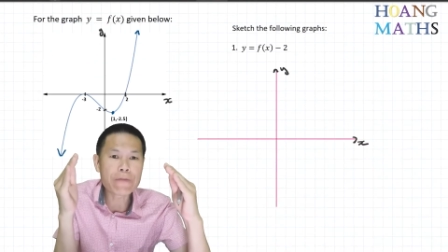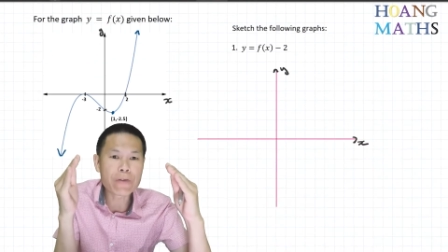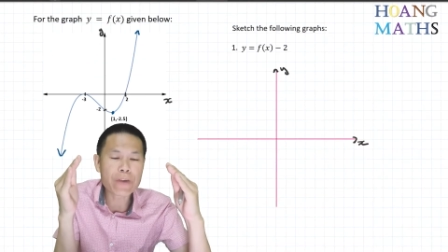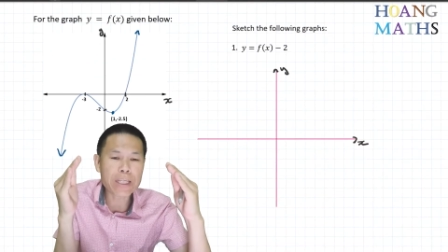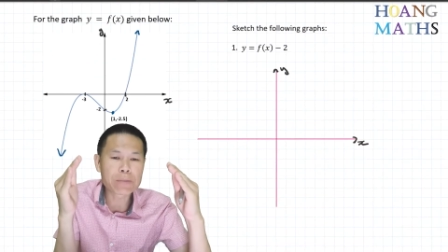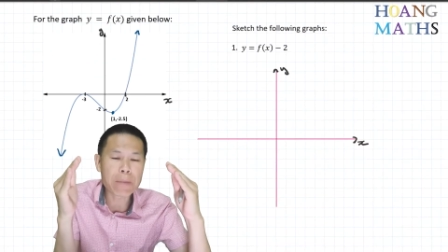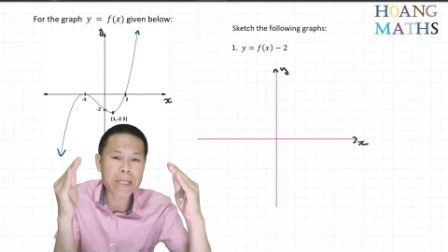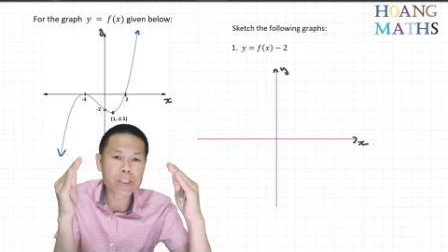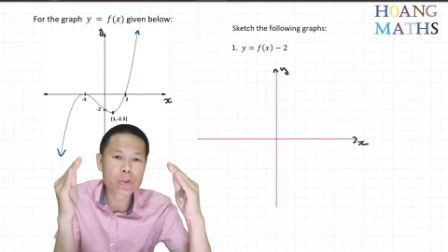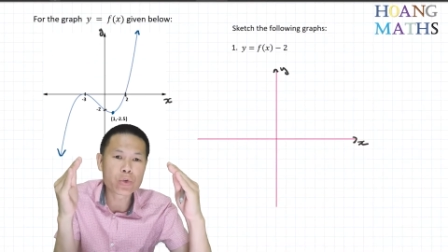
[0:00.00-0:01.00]
of x
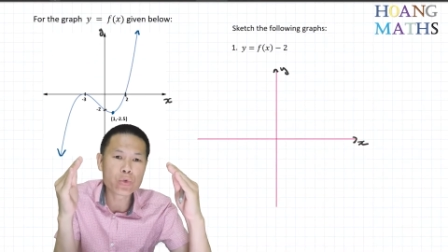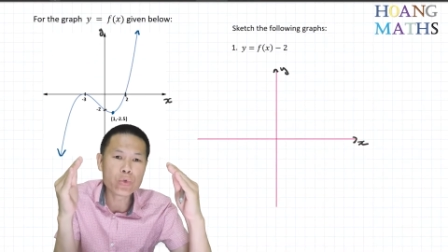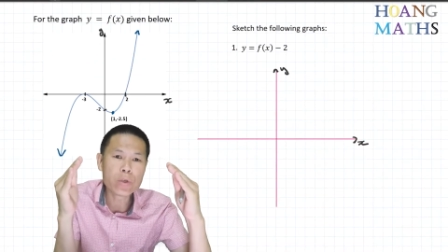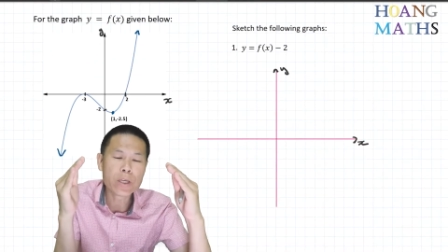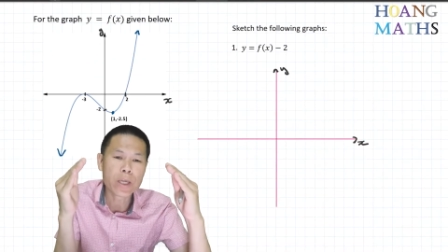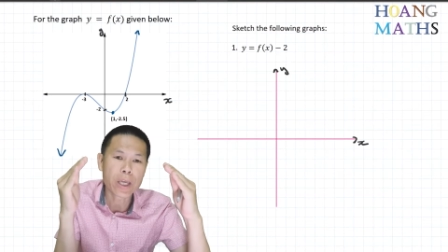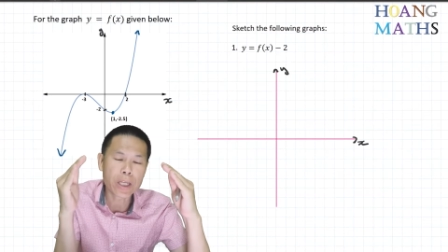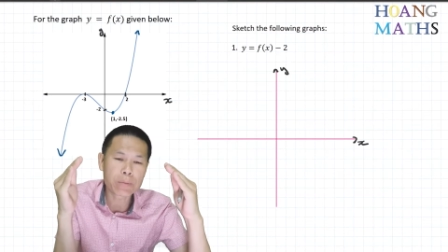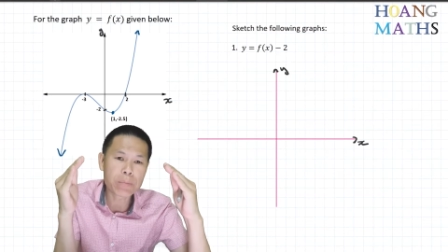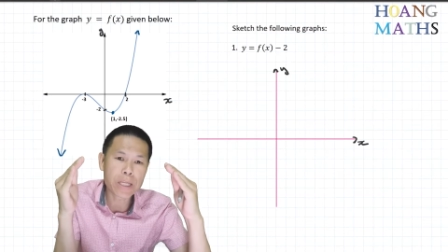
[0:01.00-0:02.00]
minus 2,
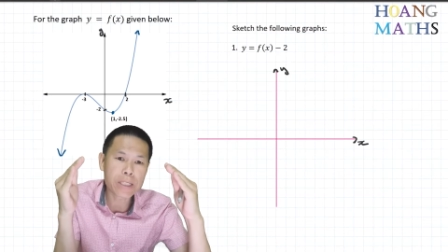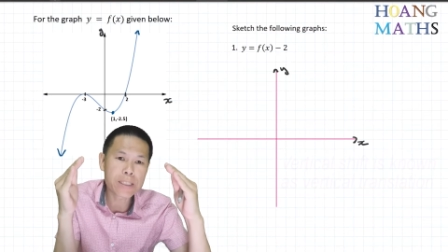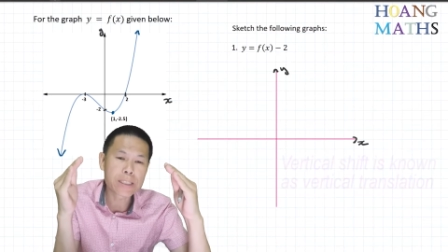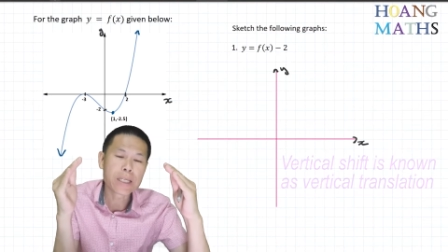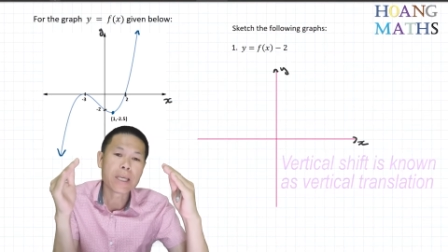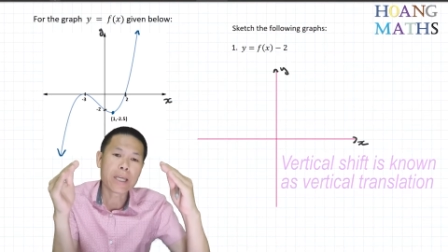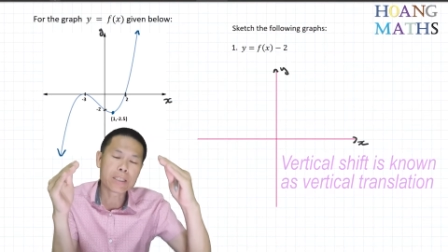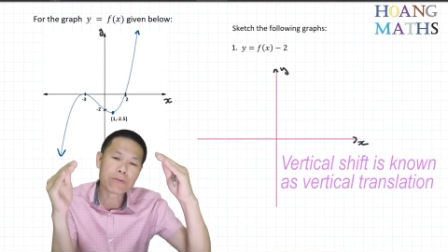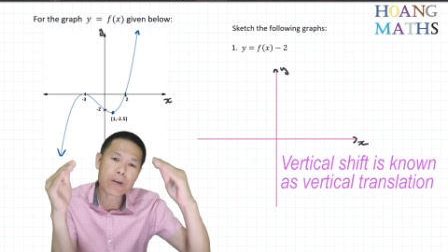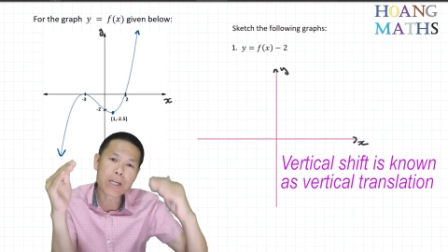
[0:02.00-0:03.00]
it means
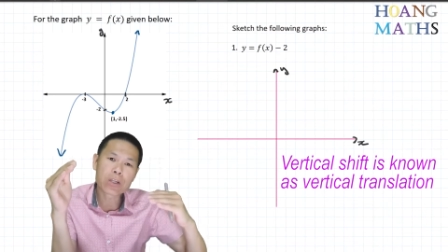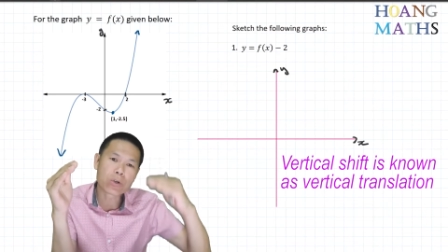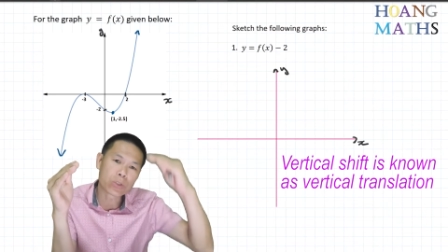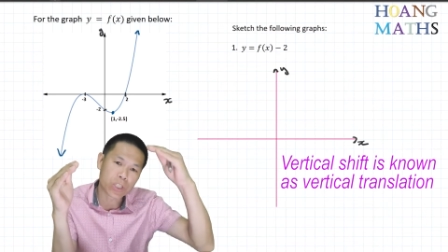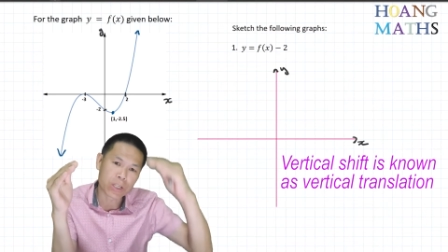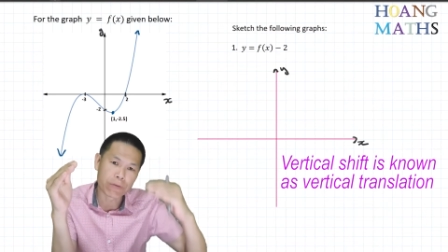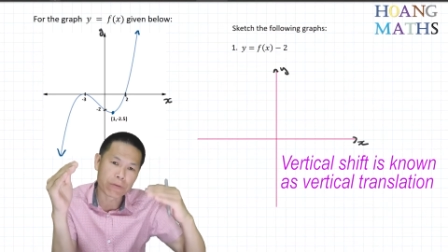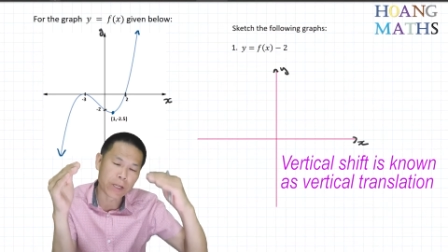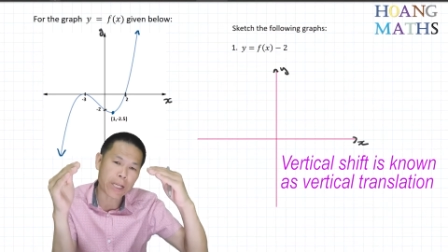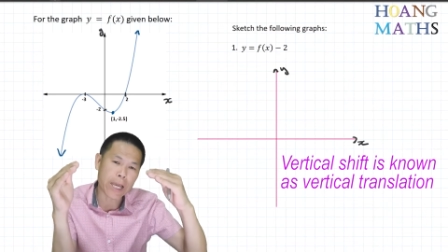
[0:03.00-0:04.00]
it's vertical shift,
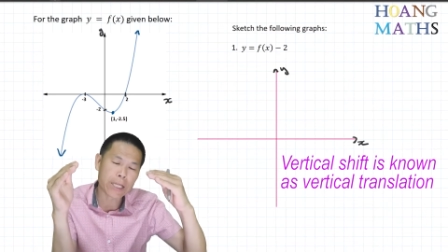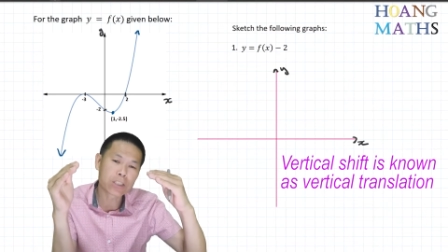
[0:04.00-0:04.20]
okay?